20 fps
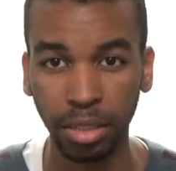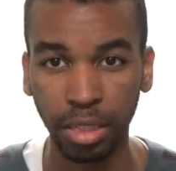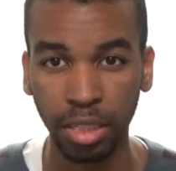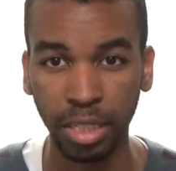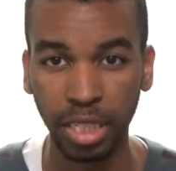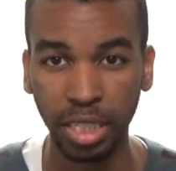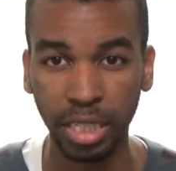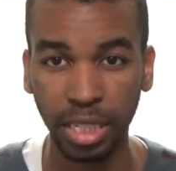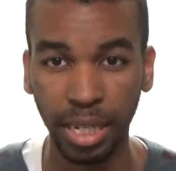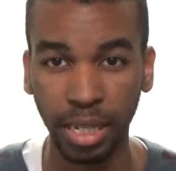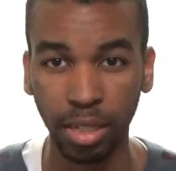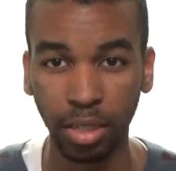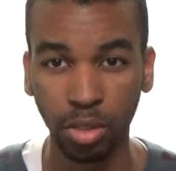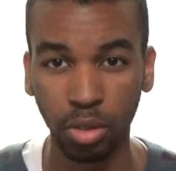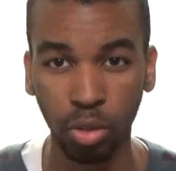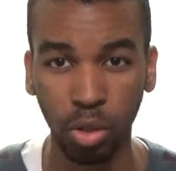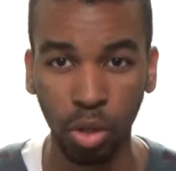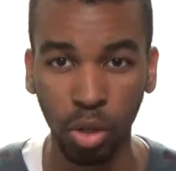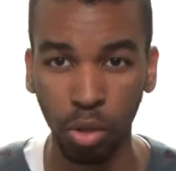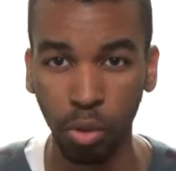
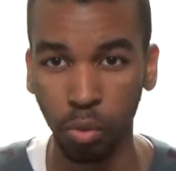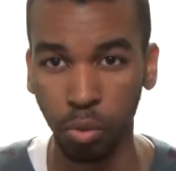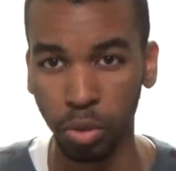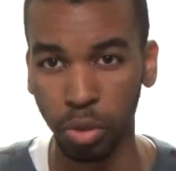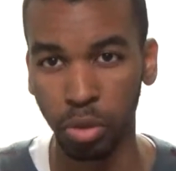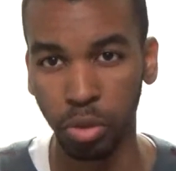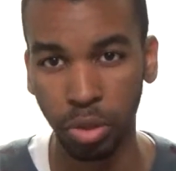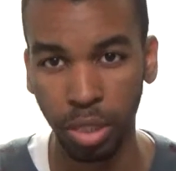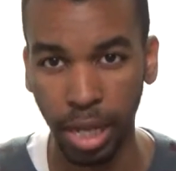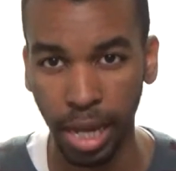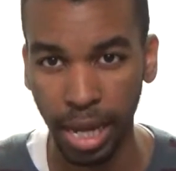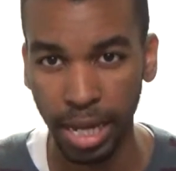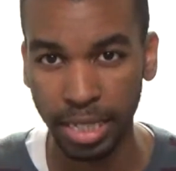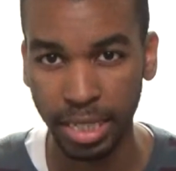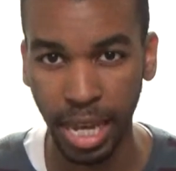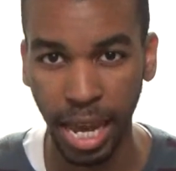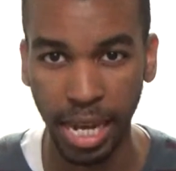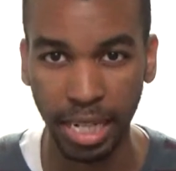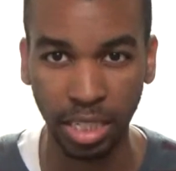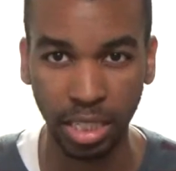details when you guys
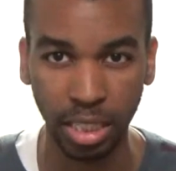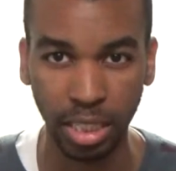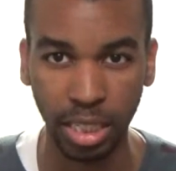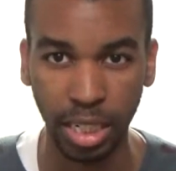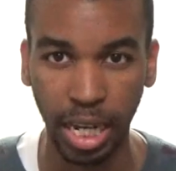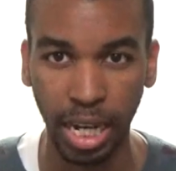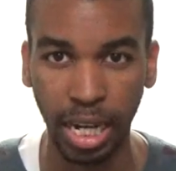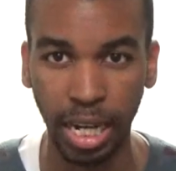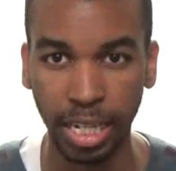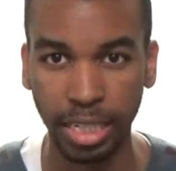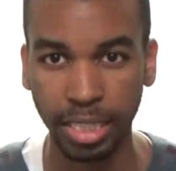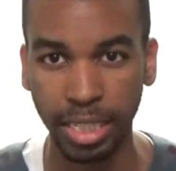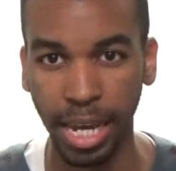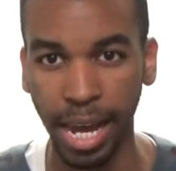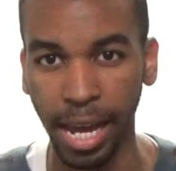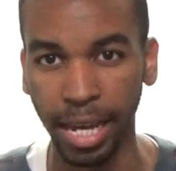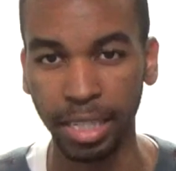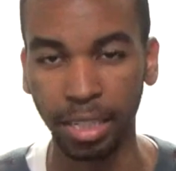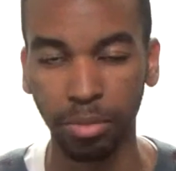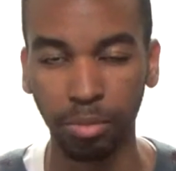actually
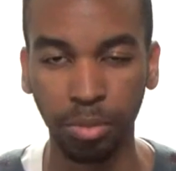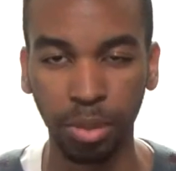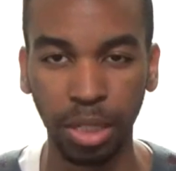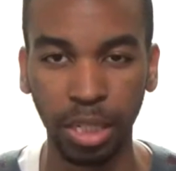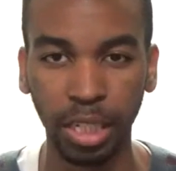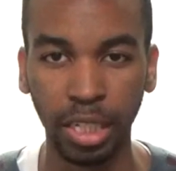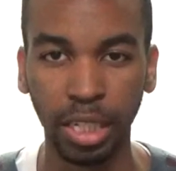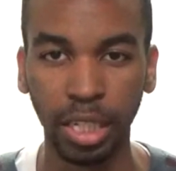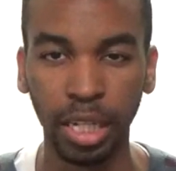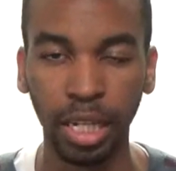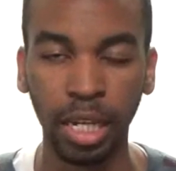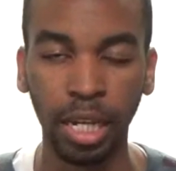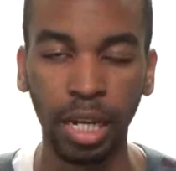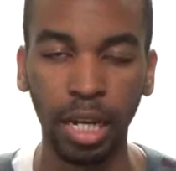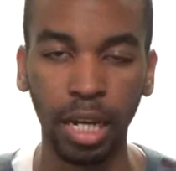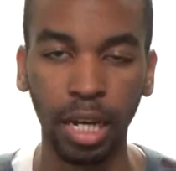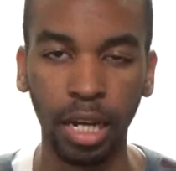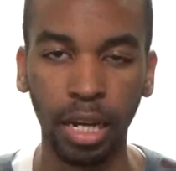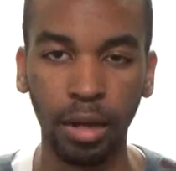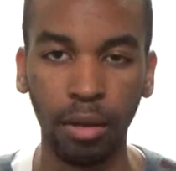contact me,
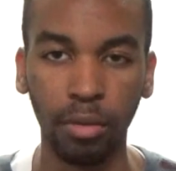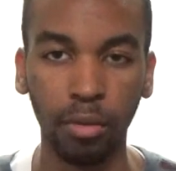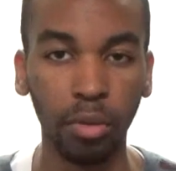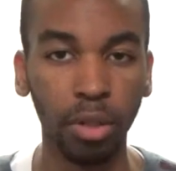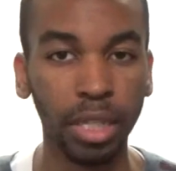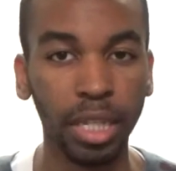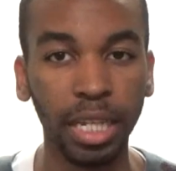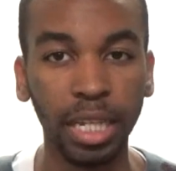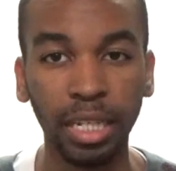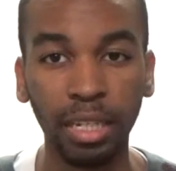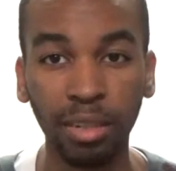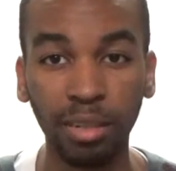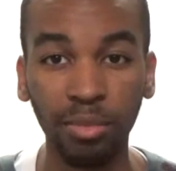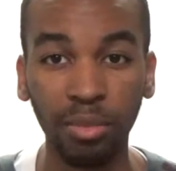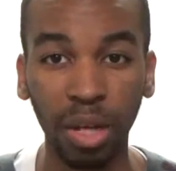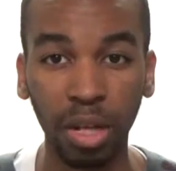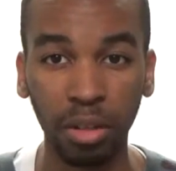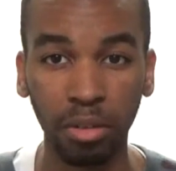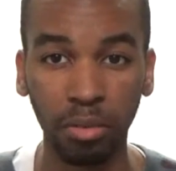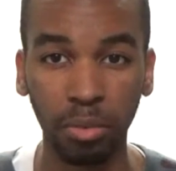when indie
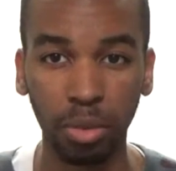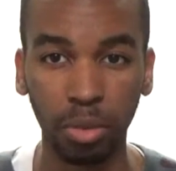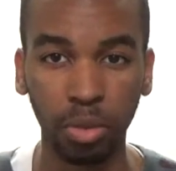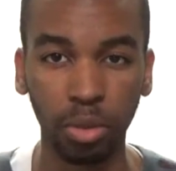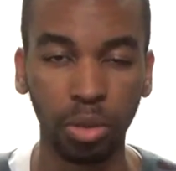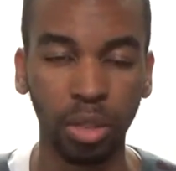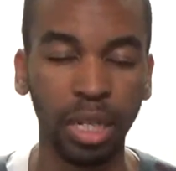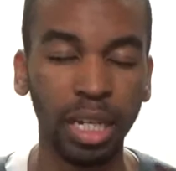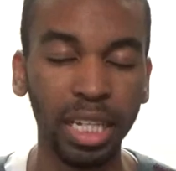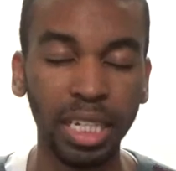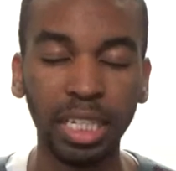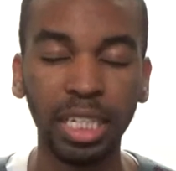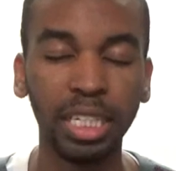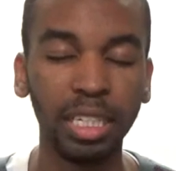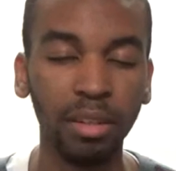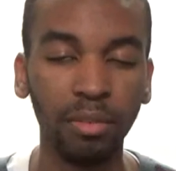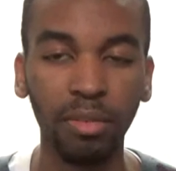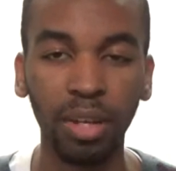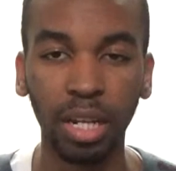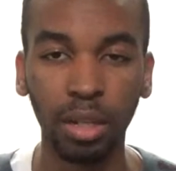
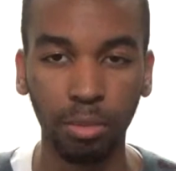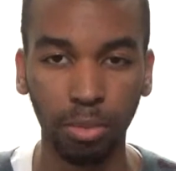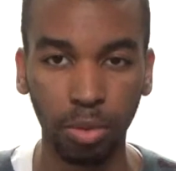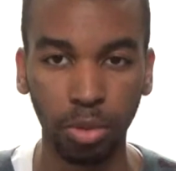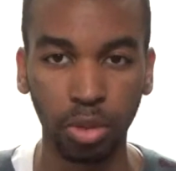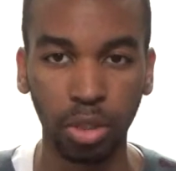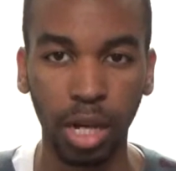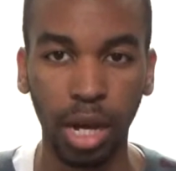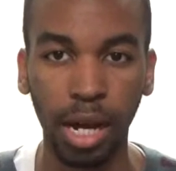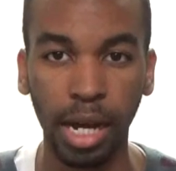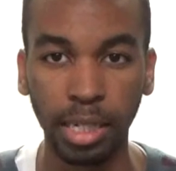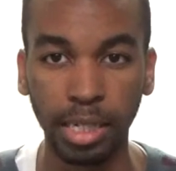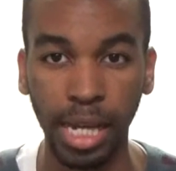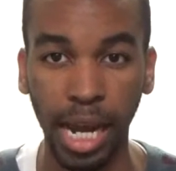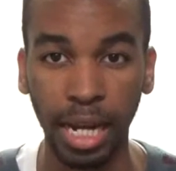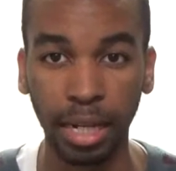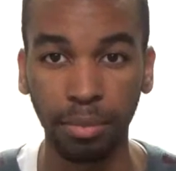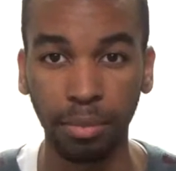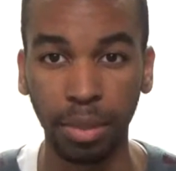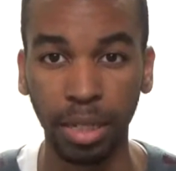developers
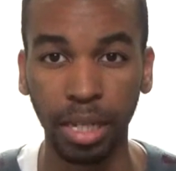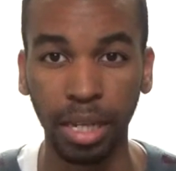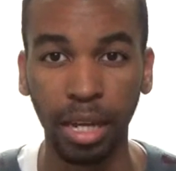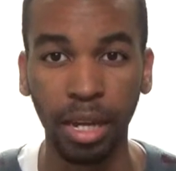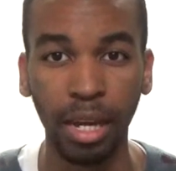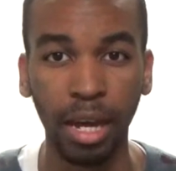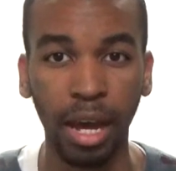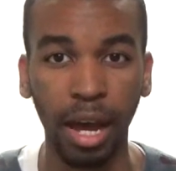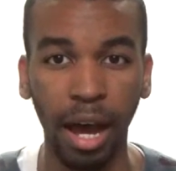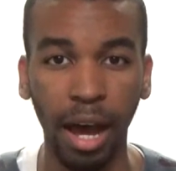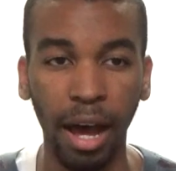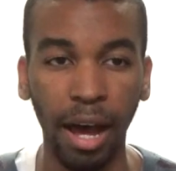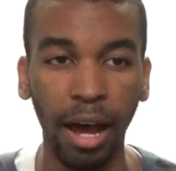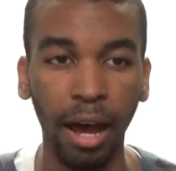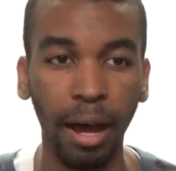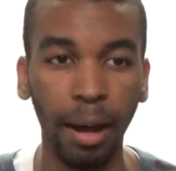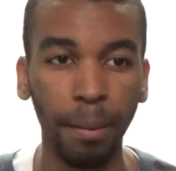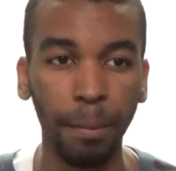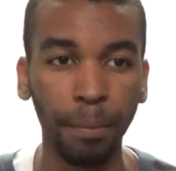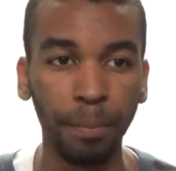contact me.
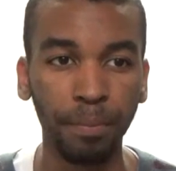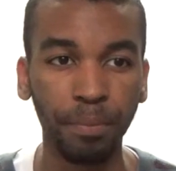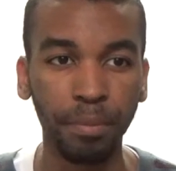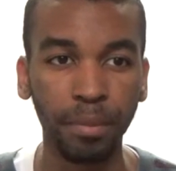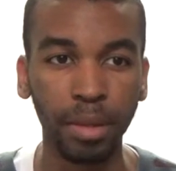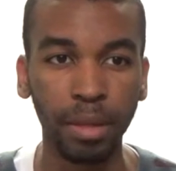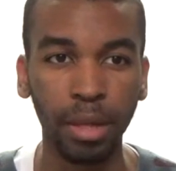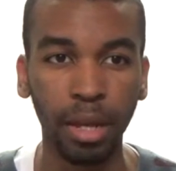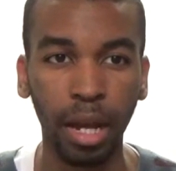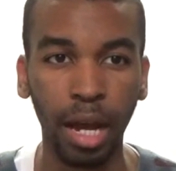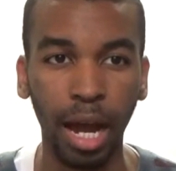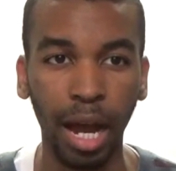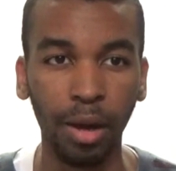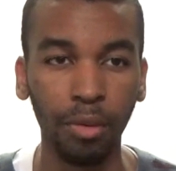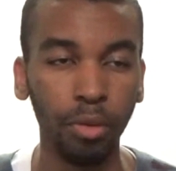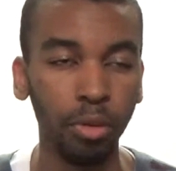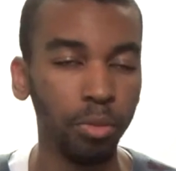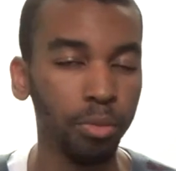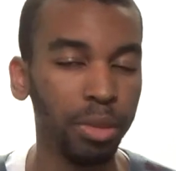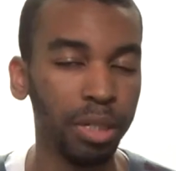I
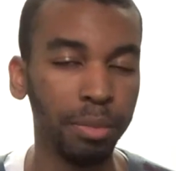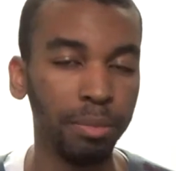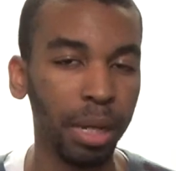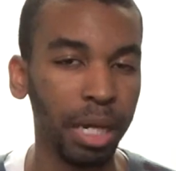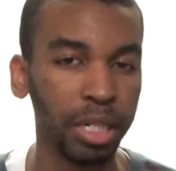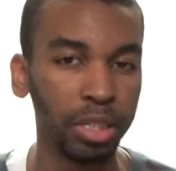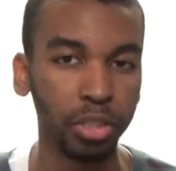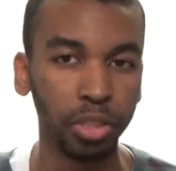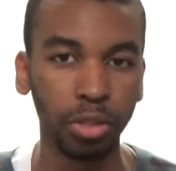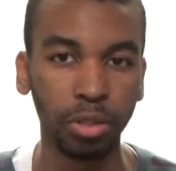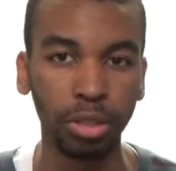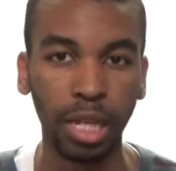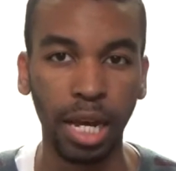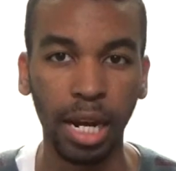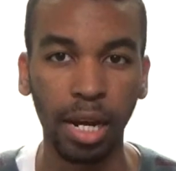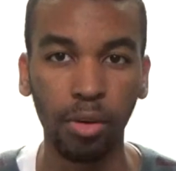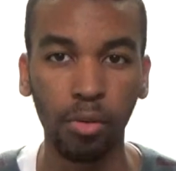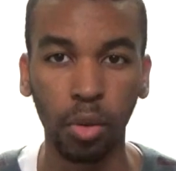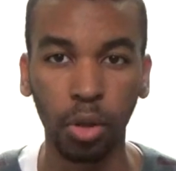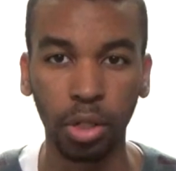will be making sure that
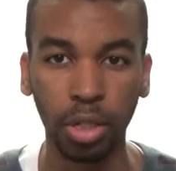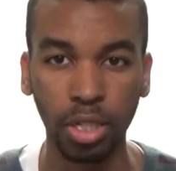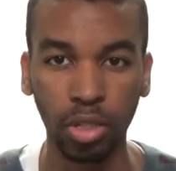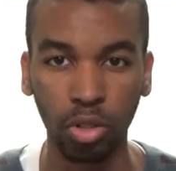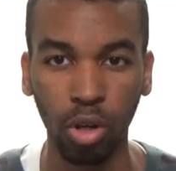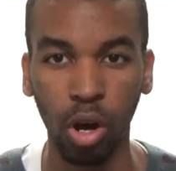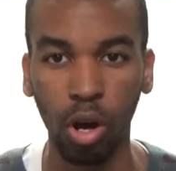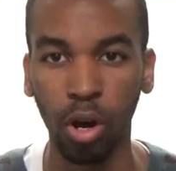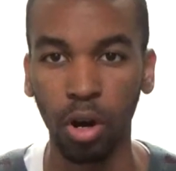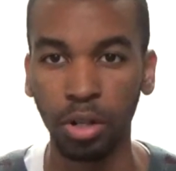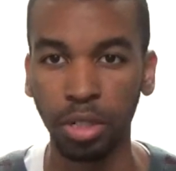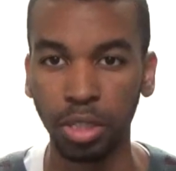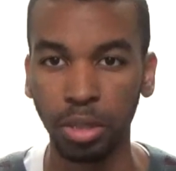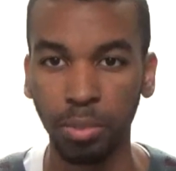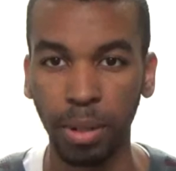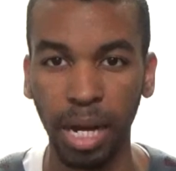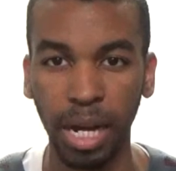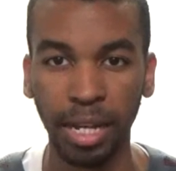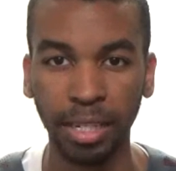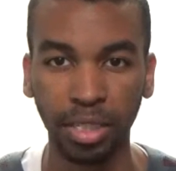I work as hard as
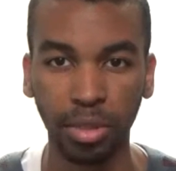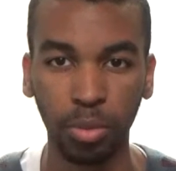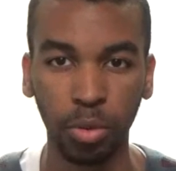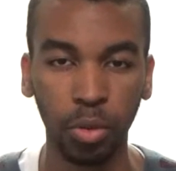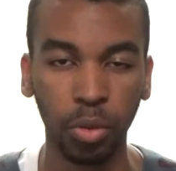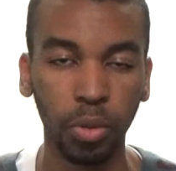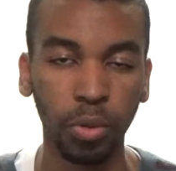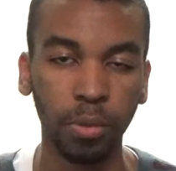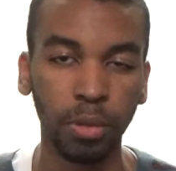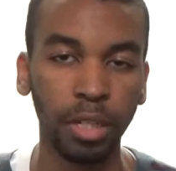possible.